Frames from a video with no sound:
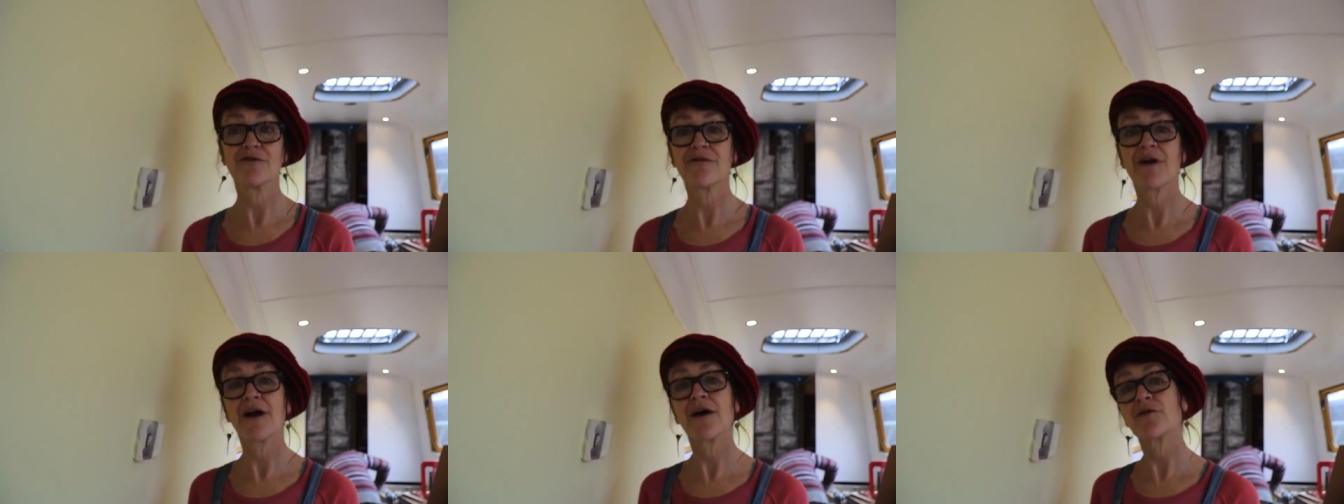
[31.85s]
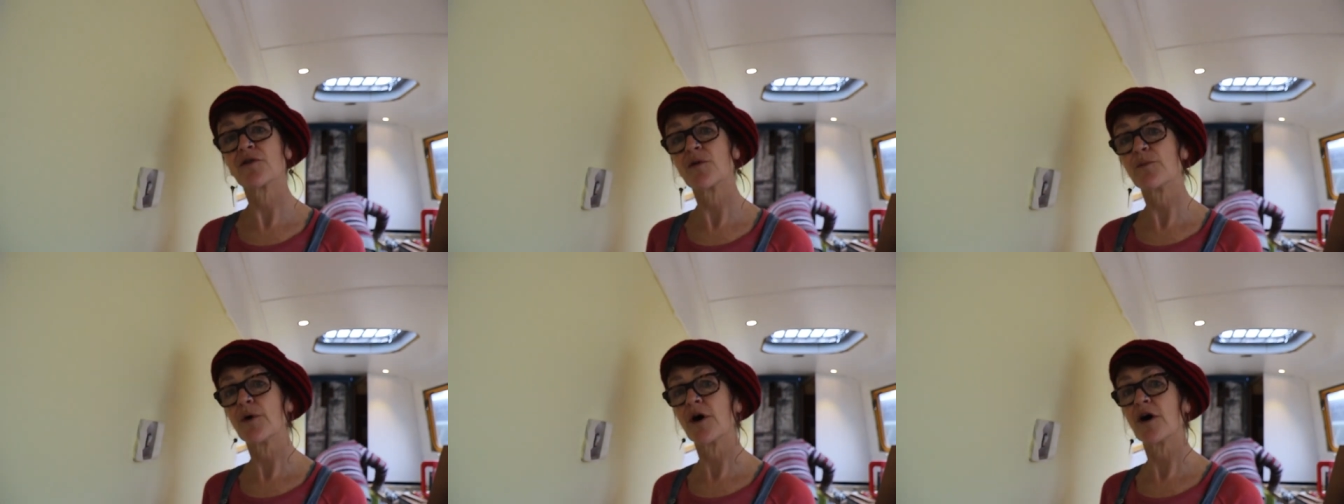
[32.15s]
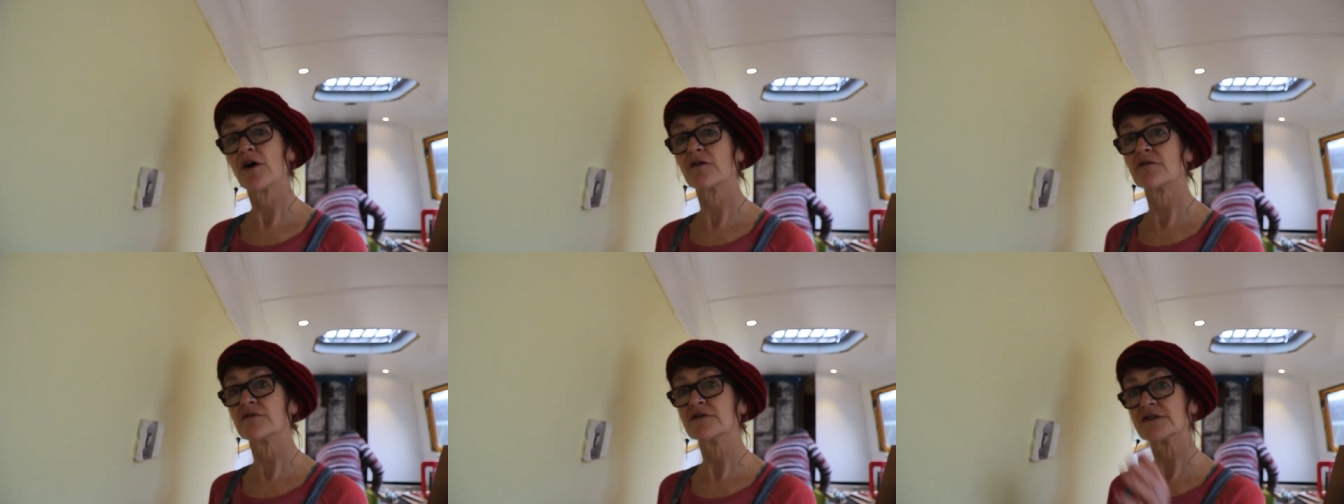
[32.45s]
around the
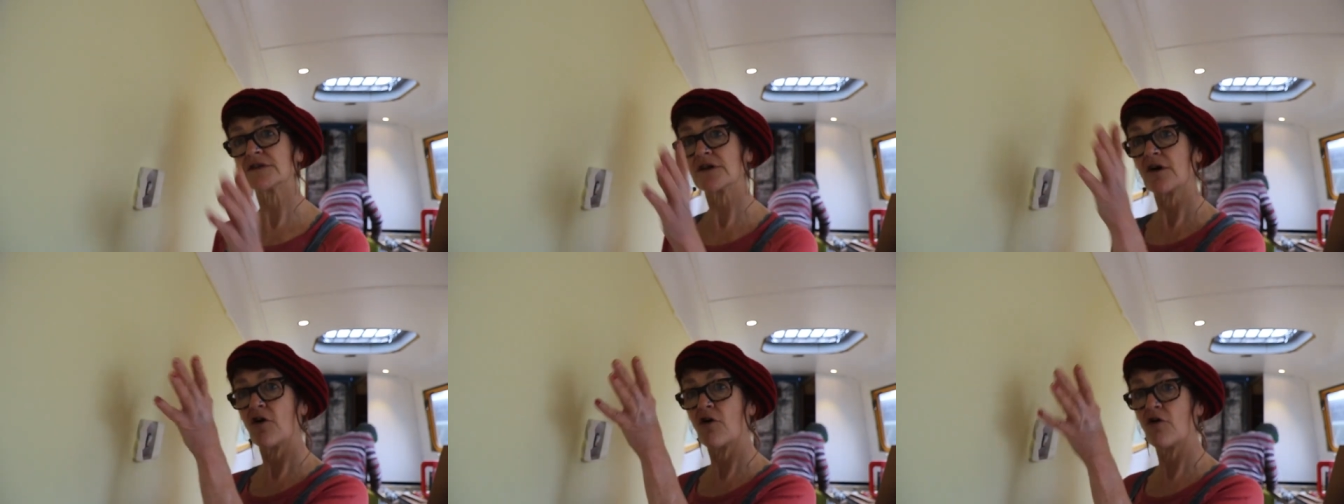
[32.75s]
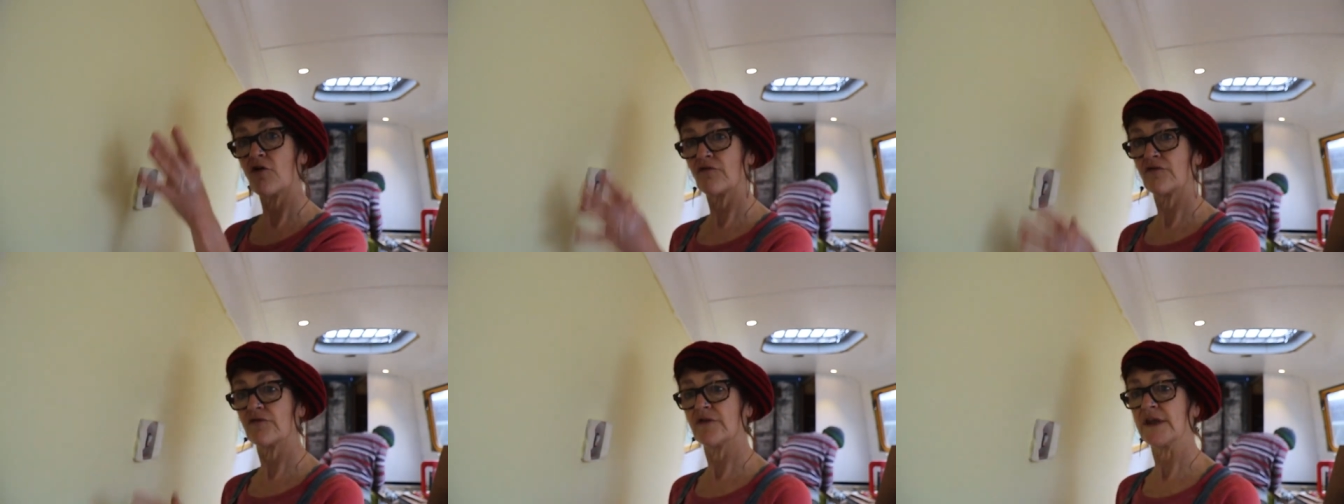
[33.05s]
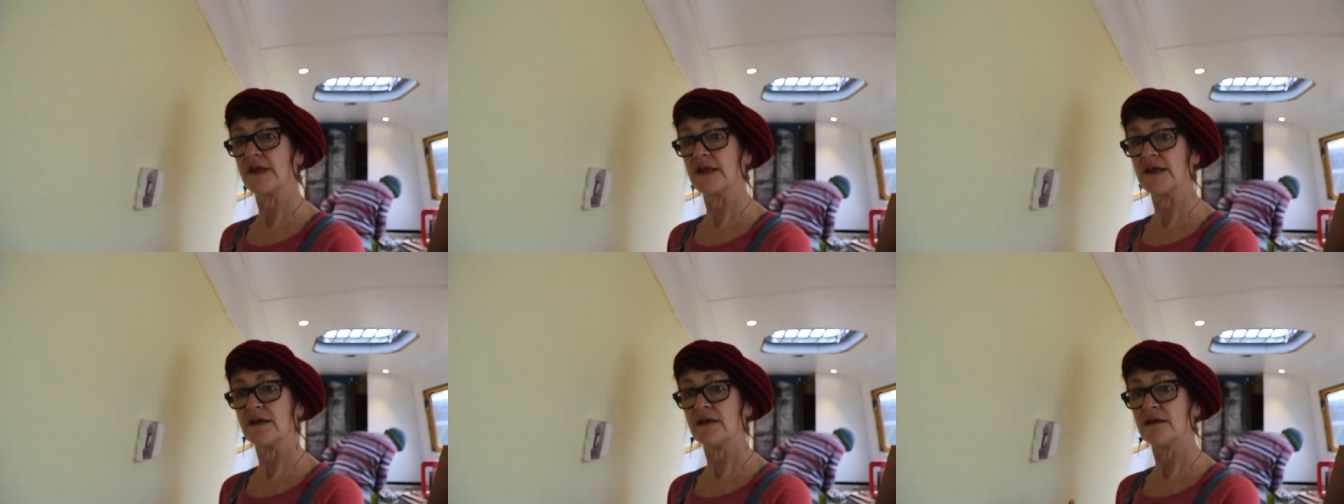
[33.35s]
boat on
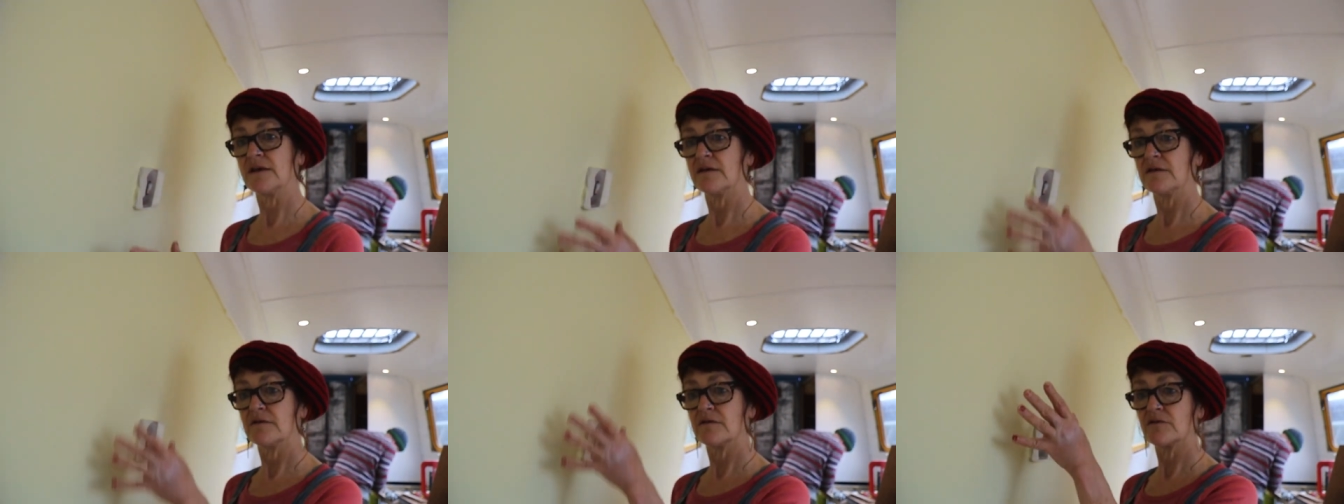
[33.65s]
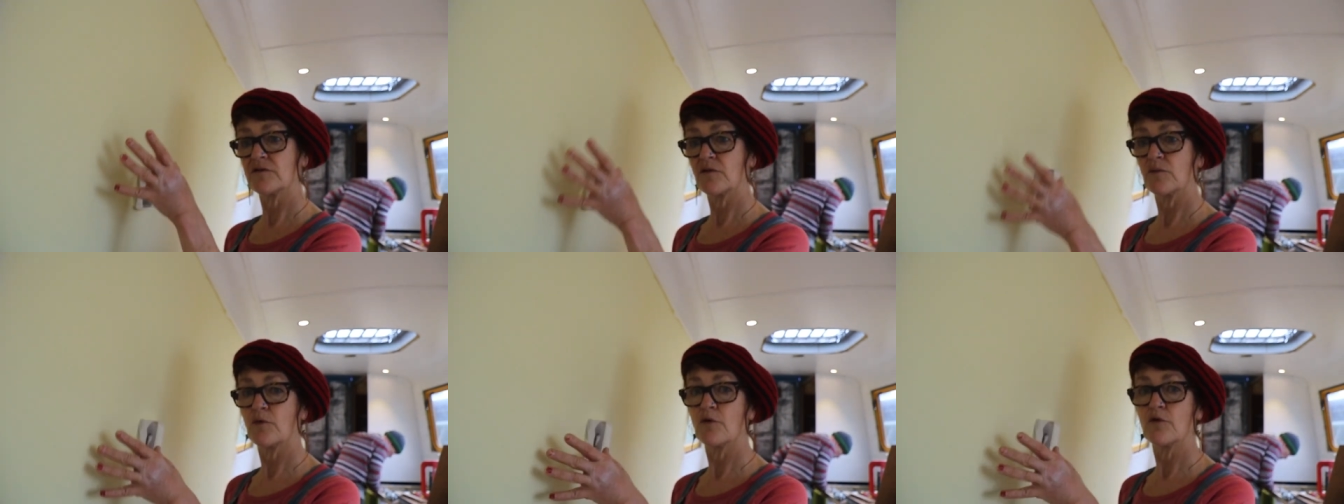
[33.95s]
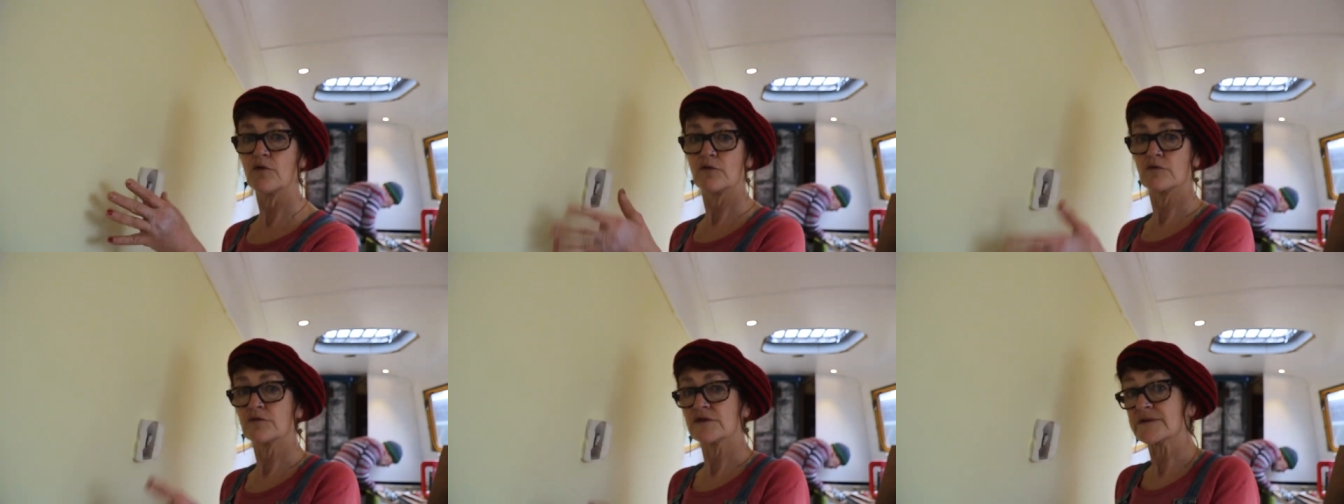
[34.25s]
the
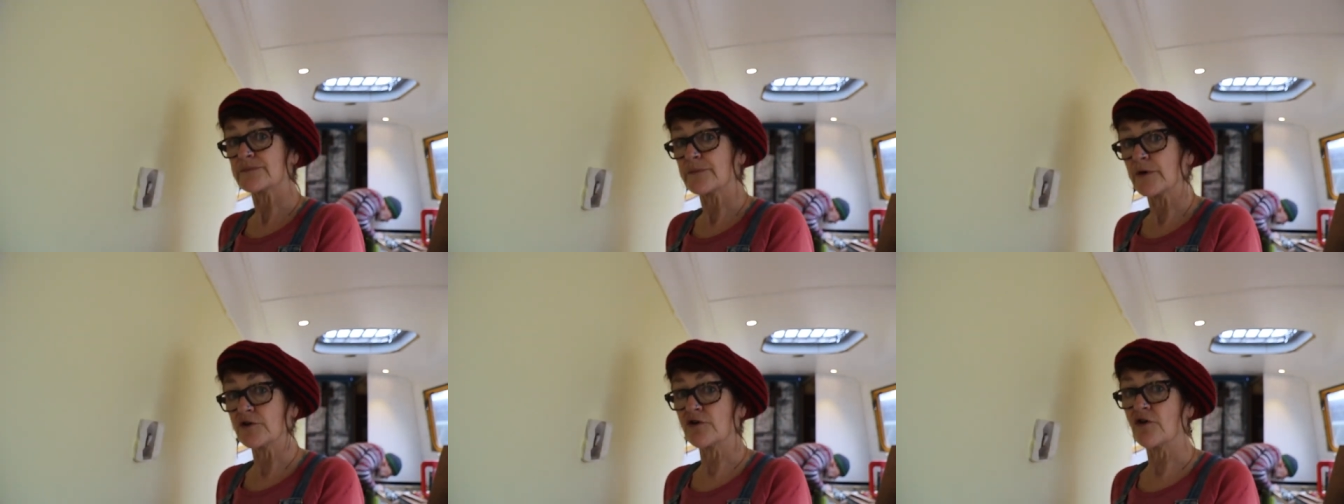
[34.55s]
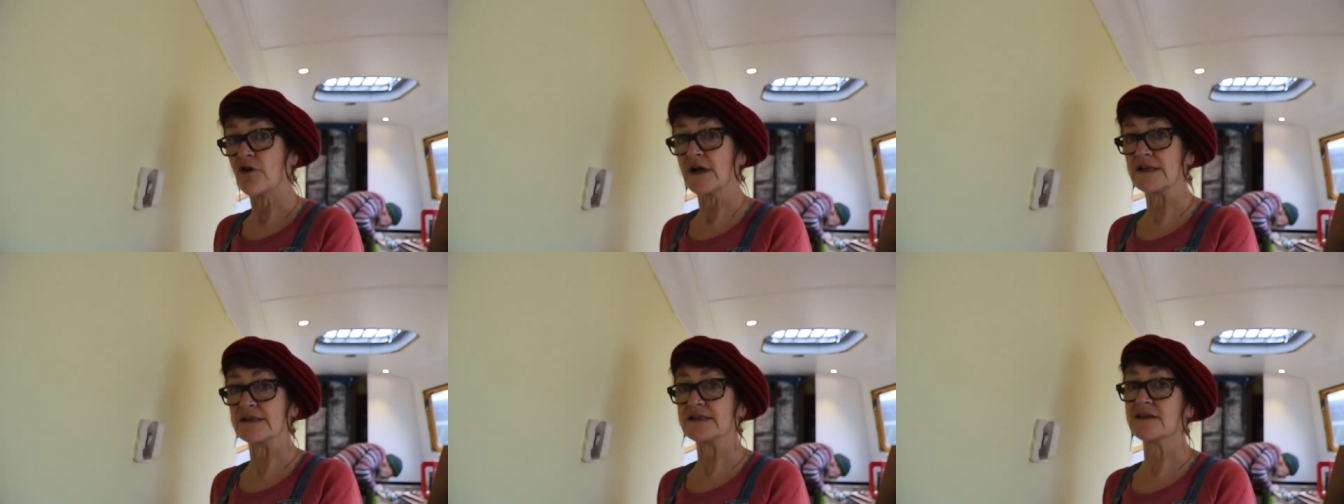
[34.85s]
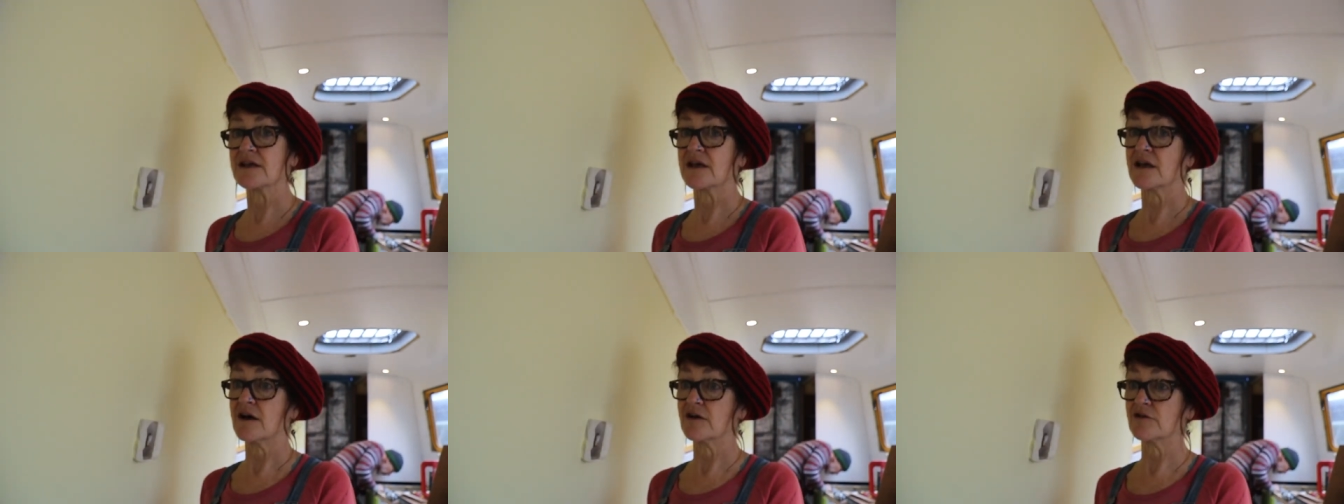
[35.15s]
walls but not
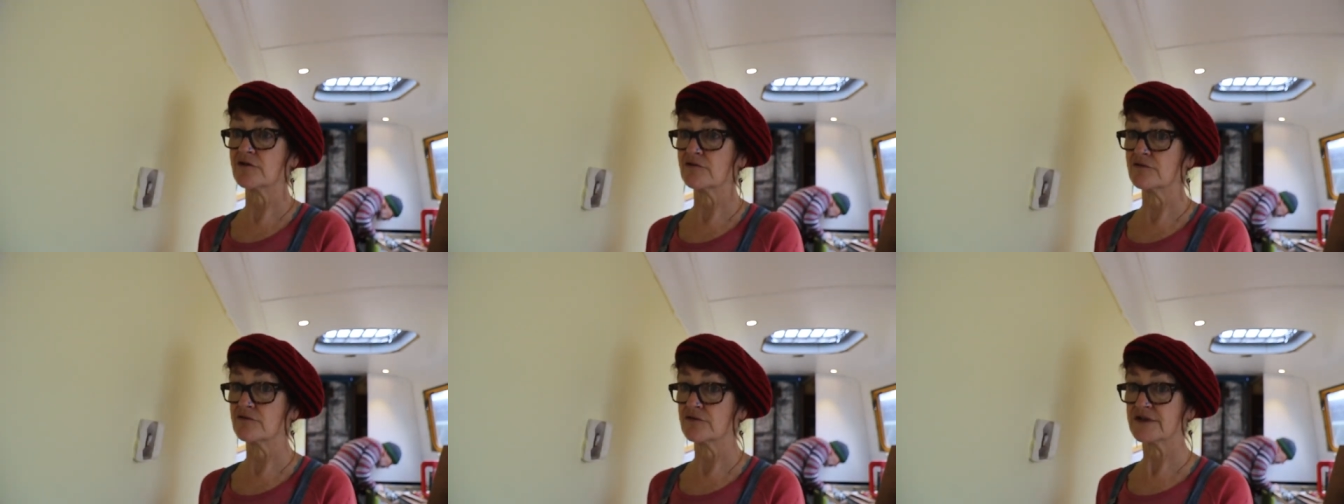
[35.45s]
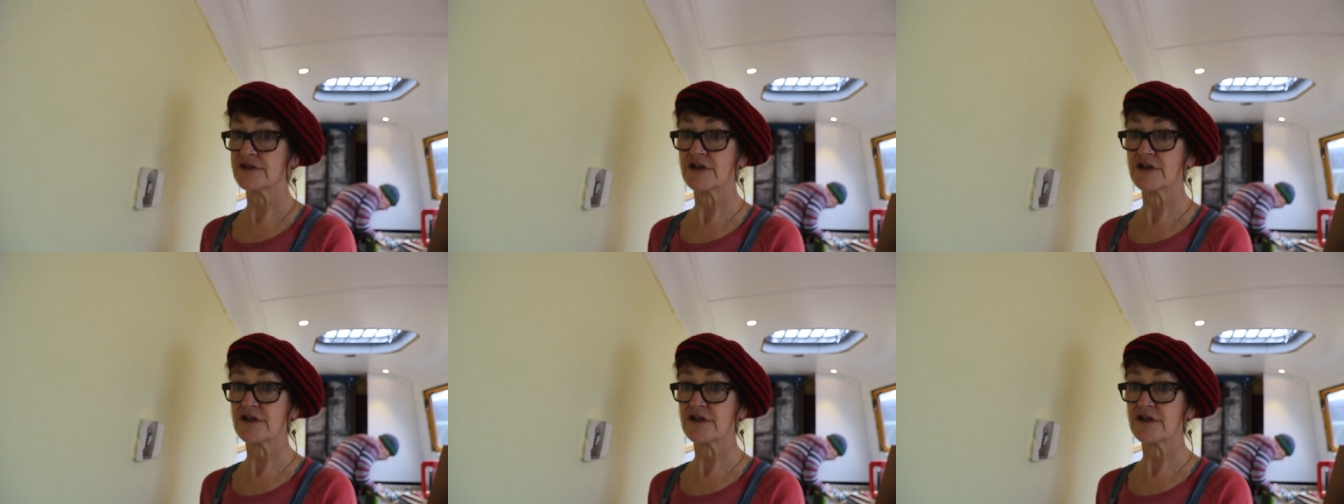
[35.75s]
under the gunnel.